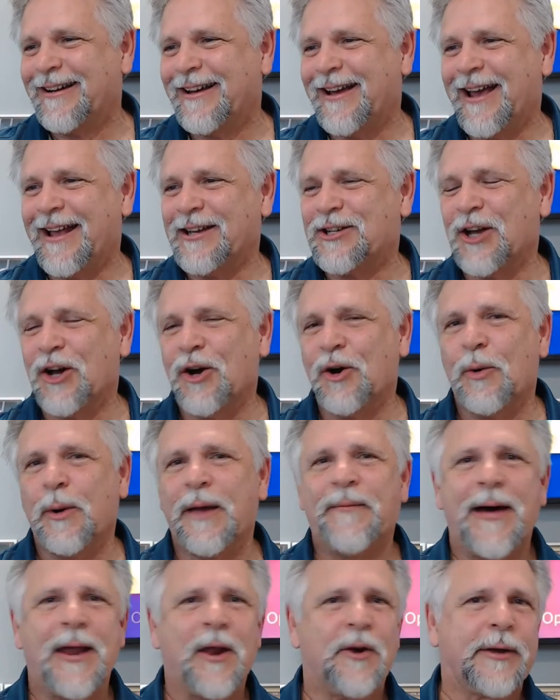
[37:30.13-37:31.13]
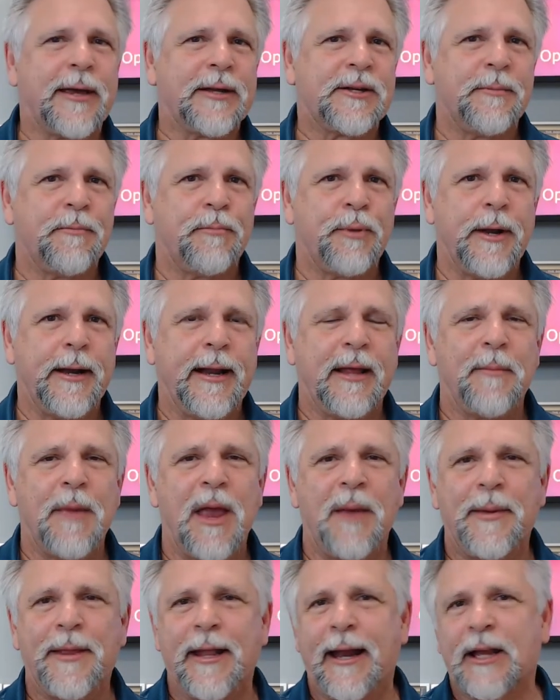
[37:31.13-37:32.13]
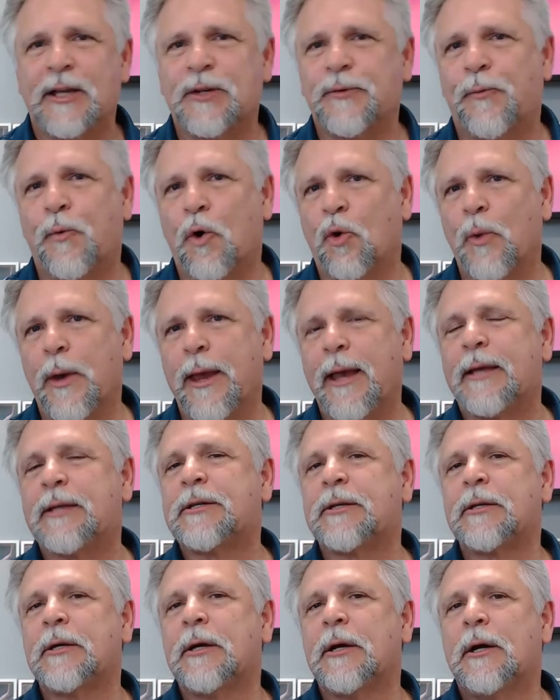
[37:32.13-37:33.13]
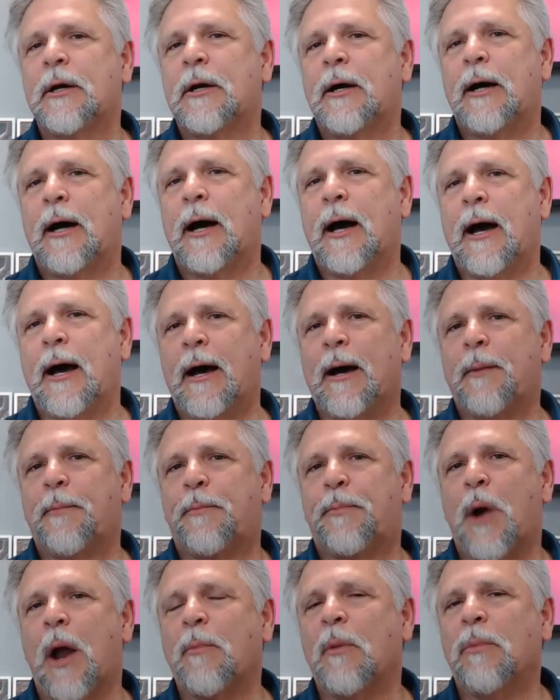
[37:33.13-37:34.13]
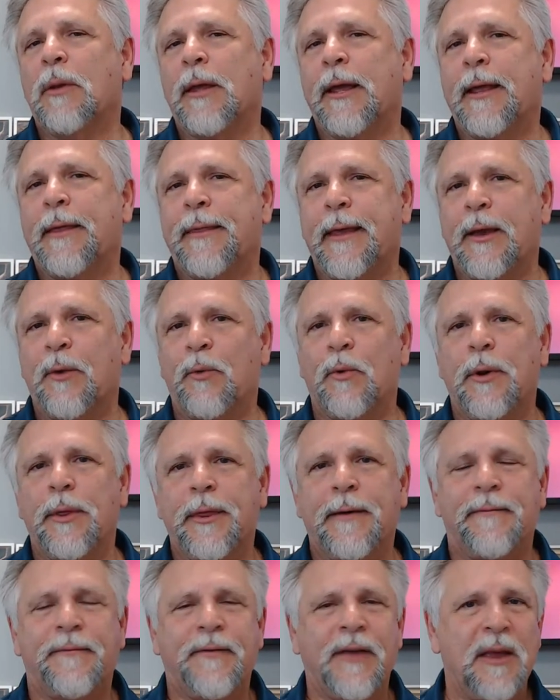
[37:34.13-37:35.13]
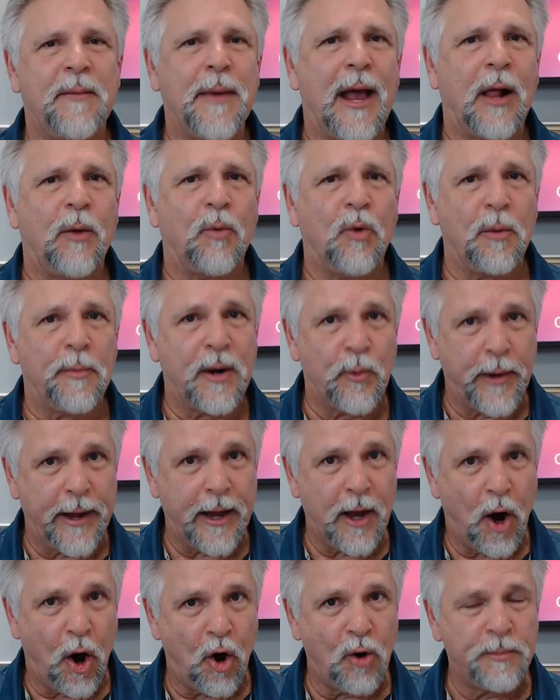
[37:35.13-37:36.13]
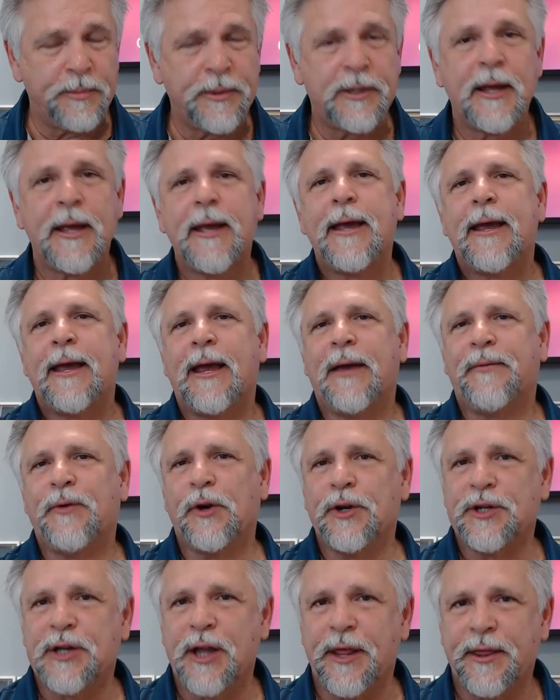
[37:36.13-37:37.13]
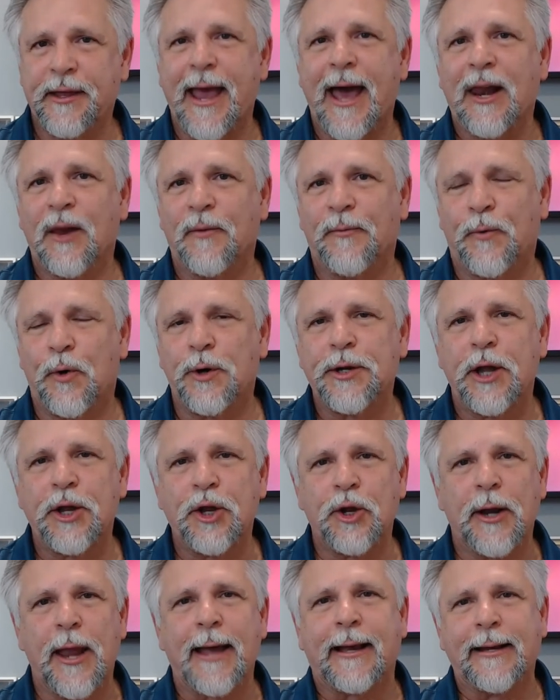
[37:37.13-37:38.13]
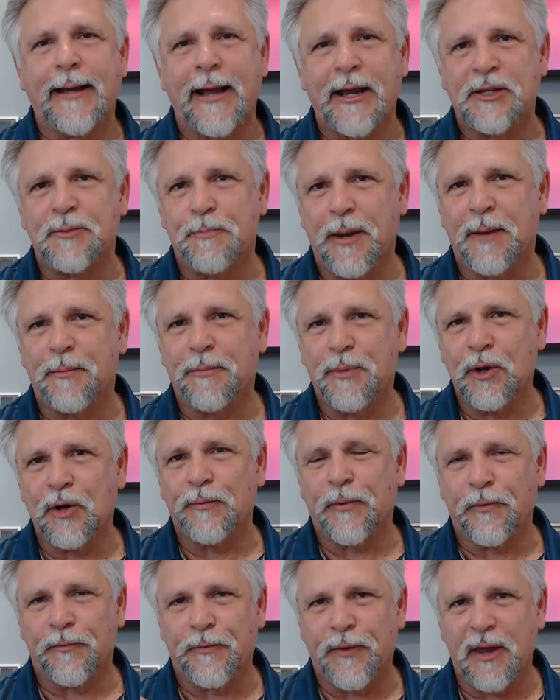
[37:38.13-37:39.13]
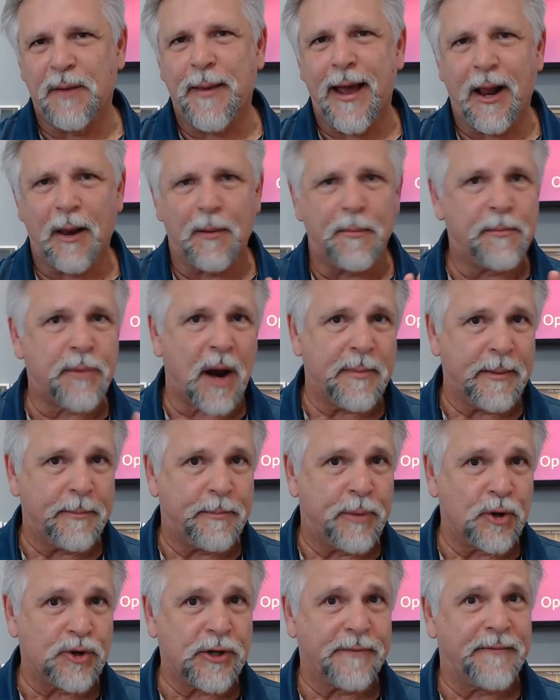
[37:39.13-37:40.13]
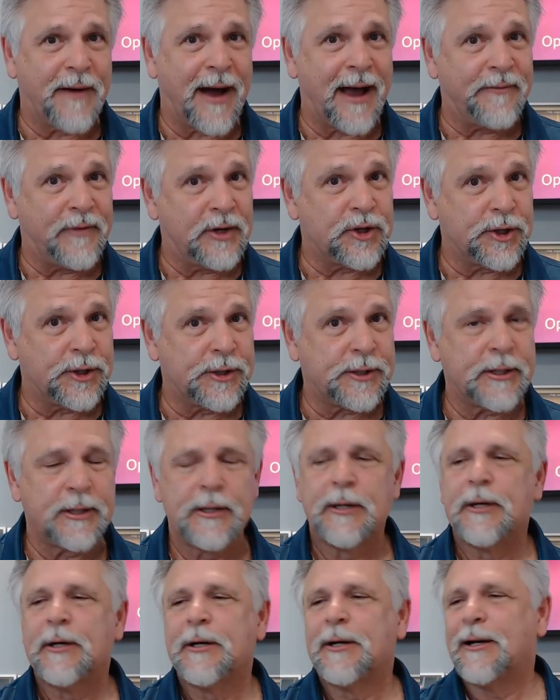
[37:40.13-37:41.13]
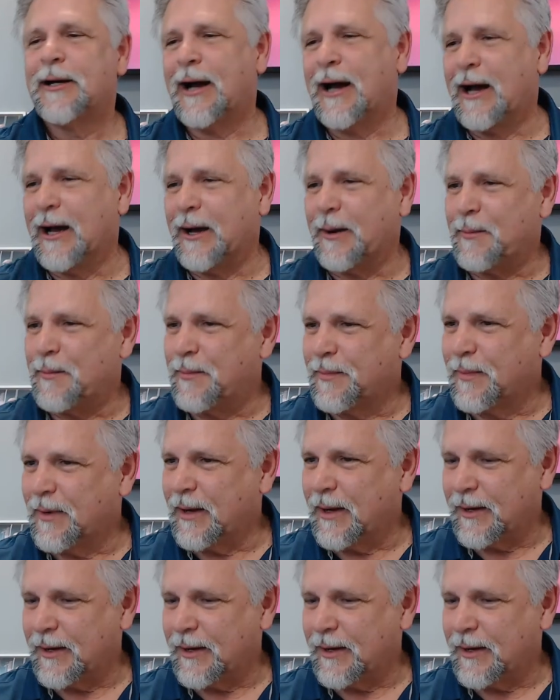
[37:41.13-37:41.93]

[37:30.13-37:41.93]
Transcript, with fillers: and so if I don't get some breeding, maybe in the next four weeks, uh, probably the the female will be rehomed. If you're in Southern California, you like a nice big, beautiful female, probably pushing five inches. Um,